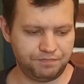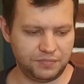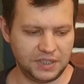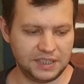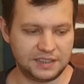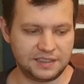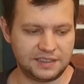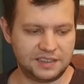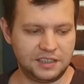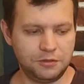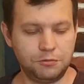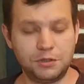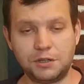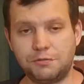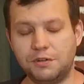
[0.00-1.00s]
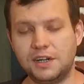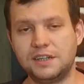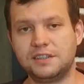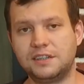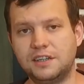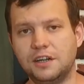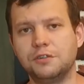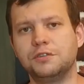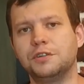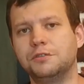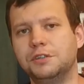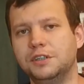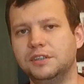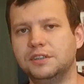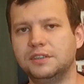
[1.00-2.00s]
it still requires a
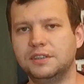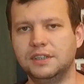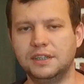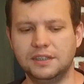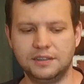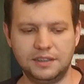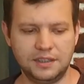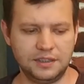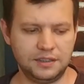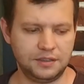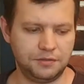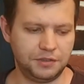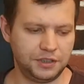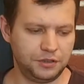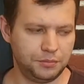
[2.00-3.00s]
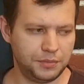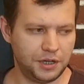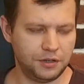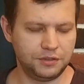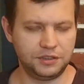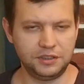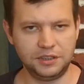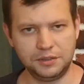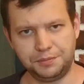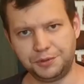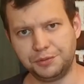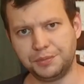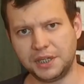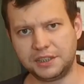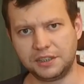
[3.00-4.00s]
counterweight. And then when you mount the
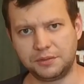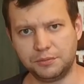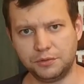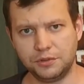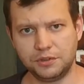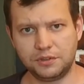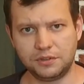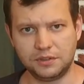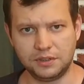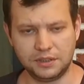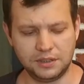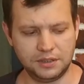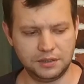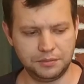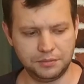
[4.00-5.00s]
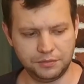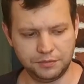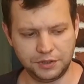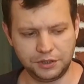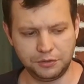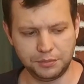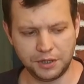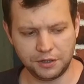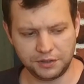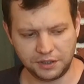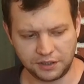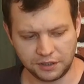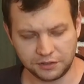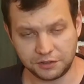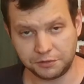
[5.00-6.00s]
pneumatic mod, when you mount the
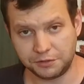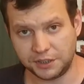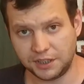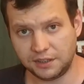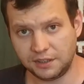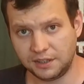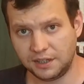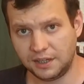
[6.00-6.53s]
counterweight,